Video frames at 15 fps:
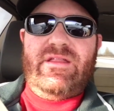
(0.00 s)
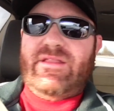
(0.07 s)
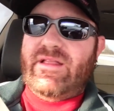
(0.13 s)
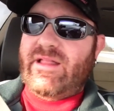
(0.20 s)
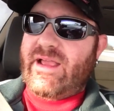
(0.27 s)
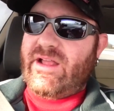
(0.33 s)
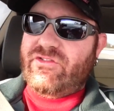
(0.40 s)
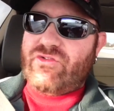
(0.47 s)

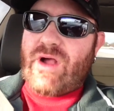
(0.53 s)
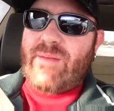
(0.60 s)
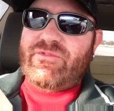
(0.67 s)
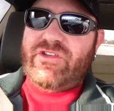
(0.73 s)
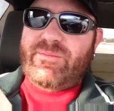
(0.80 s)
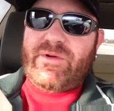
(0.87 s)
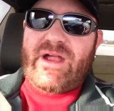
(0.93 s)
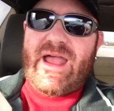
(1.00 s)
like a drop
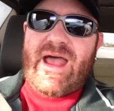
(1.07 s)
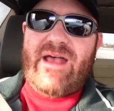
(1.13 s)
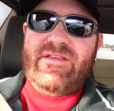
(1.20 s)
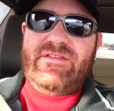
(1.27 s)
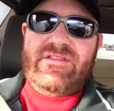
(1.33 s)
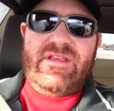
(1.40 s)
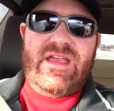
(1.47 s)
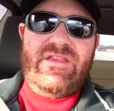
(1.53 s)
shipper
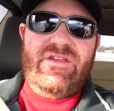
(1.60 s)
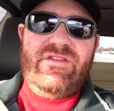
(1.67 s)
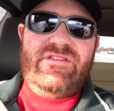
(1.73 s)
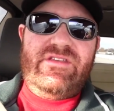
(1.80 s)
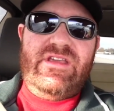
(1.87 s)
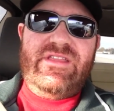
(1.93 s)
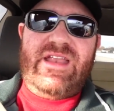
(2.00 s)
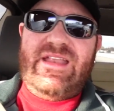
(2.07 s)
has and you
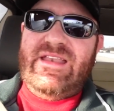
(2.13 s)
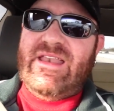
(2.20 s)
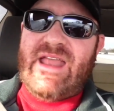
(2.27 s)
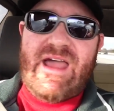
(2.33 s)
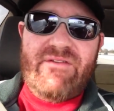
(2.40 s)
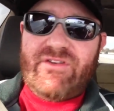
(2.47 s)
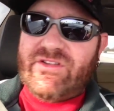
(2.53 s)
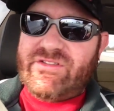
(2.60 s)
see that it
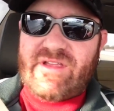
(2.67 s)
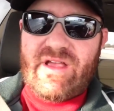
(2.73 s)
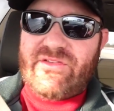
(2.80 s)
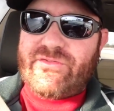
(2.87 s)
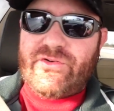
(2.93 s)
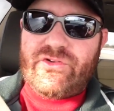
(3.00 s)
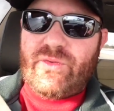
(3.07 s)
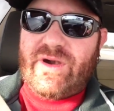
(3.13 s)
never
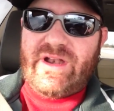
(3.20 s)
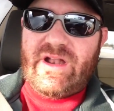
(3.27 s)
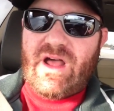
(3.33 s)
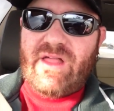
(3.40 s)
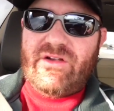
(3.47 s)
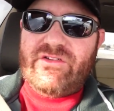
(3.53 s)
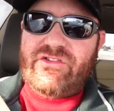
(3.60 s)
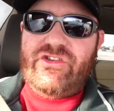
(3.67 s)
sells for
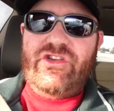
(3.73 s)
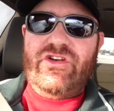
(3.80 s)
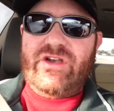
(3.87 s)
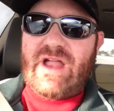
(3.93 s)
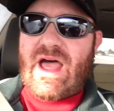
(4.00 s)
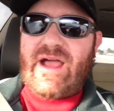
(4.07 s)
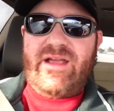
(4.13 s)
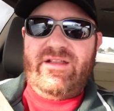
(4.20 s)
$20, you're
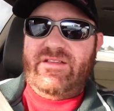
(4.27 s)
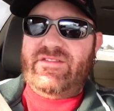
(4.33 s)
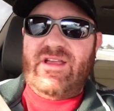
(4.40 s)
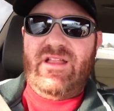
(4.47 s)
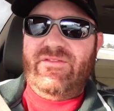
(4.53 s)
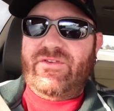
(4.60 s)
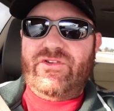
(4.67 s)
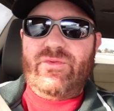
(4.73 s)
not going to
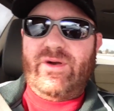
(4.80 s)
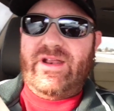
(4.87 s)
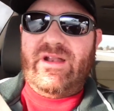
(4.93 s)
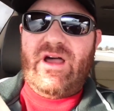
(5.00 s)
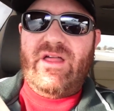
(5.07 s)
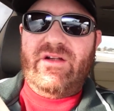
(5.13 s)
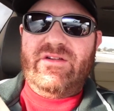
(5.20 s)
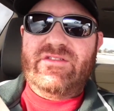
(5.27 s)
sell it for
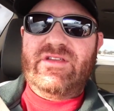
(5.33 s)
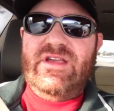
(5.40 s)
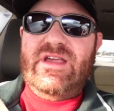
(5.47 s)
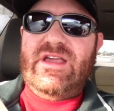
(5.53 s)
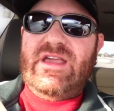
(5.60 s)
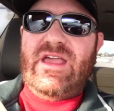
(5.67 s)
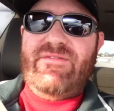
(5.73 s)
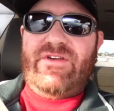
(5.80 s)
$20.
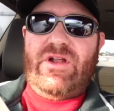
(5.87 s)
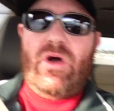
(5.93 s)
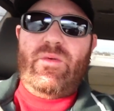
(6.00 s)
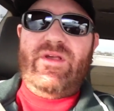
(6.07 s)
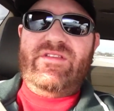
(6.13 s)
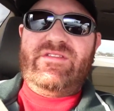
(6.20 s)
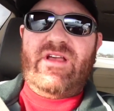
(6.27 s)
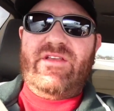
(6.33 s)
If it
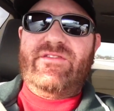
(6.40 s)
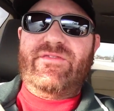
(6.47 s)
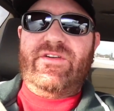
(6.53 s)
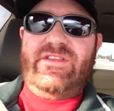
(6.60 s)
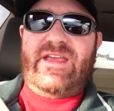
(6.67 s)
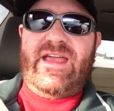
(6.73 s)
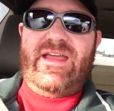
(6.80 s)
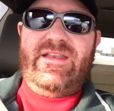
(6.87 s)
always sells for
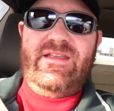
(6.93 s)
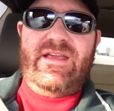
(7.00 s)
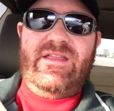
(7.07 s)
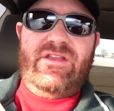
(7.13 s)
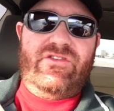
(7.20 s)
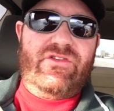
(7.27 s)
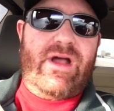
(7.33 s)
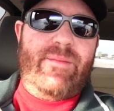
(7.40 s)
$10
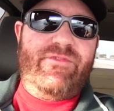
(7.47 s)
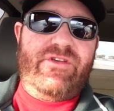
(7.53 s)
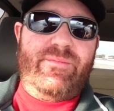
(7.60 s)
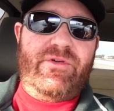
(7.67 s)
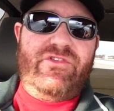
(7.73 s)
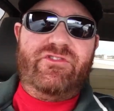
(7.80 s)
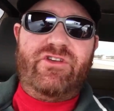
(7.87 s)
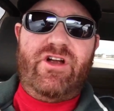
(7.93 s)
and the drop
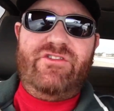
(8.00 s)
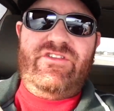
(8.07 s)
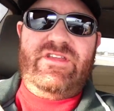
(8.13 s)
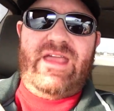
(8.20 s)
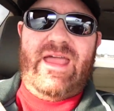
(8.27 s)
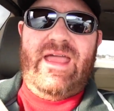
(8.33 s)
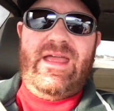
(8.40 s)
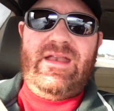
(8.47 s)
shipper's charging
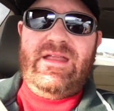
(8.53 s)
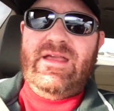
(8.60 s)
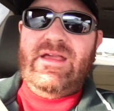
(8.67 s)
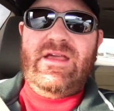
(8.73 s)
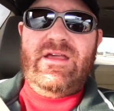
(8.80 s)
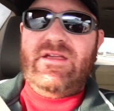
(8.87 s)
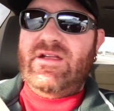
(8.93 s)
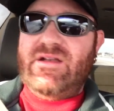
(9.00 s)
you $8,
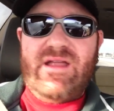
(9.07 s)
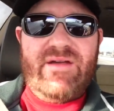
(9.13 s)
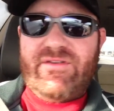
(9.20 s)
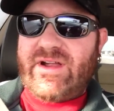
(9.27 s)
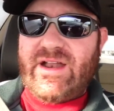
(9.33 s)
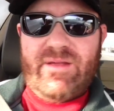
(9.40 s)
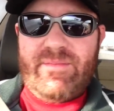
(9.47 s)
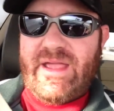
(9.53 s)
you're
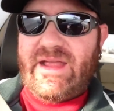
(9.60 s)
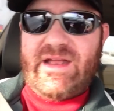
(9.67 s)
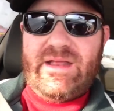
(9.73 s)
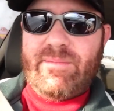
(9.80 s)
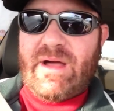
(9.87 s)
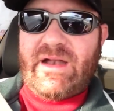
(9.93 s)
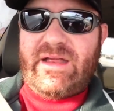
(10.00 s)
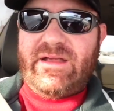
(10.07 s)
never going to make
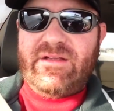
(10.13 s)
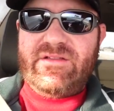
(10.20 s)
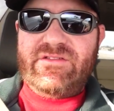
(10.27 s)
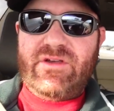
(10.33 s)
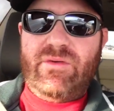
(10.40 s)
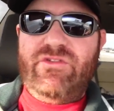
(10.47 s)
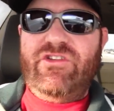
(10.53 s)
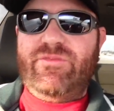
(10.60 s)
any money.
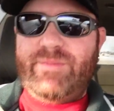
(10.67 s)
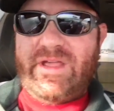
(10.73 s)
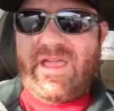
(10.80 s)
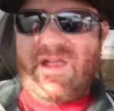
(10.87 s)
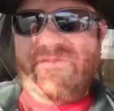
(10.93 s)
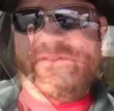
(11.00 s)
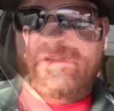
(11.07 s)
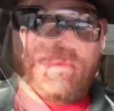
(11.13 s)
So just be
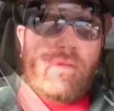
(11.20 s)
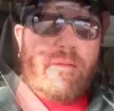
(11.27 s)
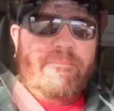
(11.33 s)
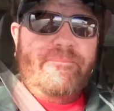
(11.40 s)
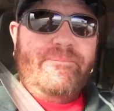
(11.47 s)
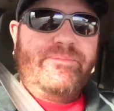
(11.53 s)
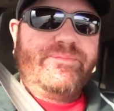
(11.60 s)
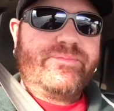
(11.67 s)
careful,
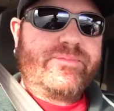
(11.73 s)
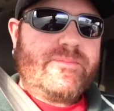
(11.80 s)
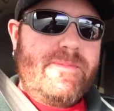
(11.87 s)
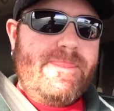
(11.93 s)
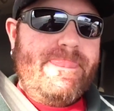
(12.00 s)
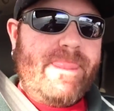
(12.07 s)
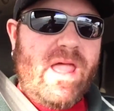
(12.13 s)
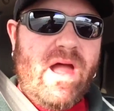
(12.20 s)
guys.
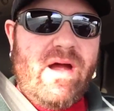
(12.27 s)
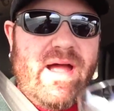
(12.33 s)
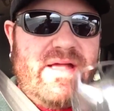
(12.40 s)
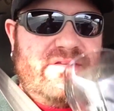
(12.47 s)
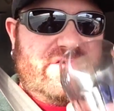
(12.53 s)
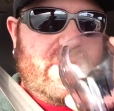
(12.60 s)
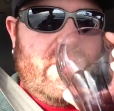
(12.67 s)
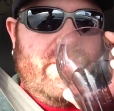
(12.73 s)
All right,
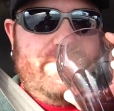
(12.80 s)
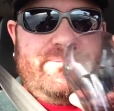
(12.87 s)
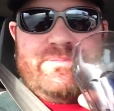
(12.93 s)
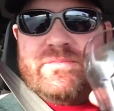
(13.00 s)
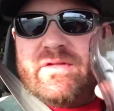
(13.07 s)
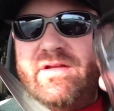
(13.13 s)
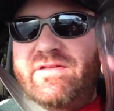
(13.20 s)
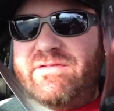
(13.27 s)
so
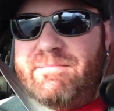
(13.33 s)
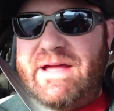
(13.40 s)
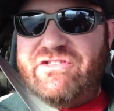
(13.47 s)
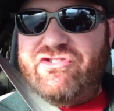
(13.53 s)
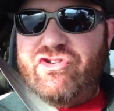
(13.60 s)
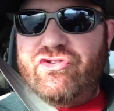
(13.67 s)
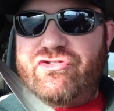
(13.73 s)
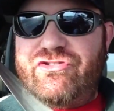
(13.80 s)
it's my
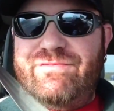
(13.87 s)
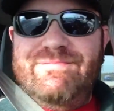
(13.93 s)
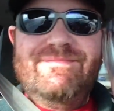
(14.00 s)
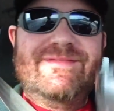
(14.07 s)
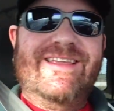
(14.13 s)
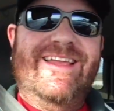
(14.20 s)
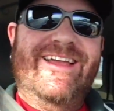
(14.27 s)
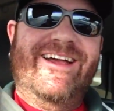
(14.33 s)
juice.
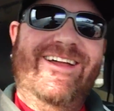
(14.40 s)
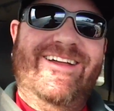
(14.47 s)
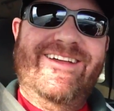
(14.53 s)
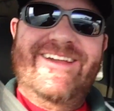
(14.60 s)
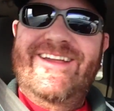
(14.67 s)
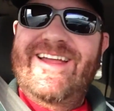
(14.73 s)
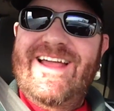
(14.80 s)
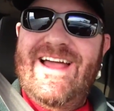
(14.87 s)

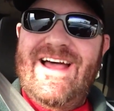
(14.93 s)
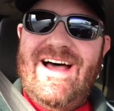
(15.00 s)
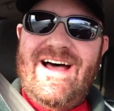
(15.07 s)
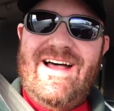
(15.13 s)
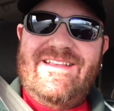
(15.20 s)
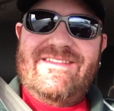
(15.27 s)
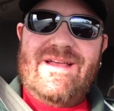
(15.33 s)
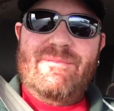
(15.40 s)

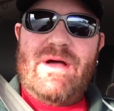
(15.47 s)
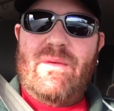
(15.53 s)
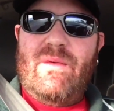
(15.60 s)
Something